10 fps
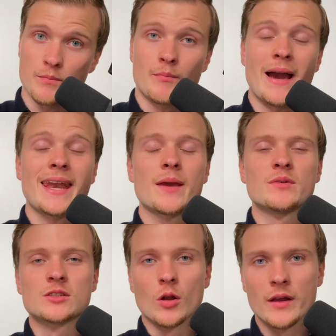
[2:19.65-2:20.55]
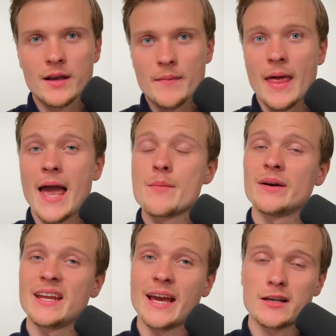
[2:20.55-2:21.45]
My name is Oleg, I'm
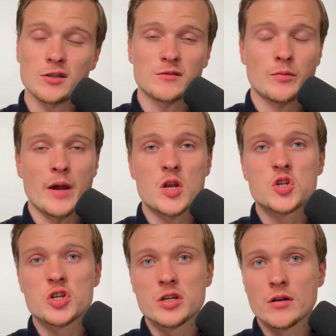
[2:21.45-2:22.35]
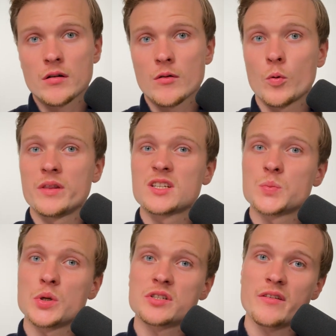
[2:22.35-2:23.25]
an AI software engineer with
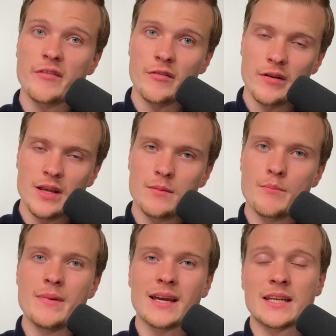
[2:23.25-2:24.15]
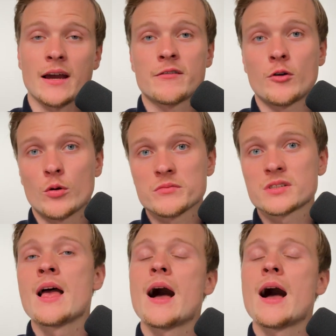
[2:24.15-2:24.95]
experience in three big tech firms.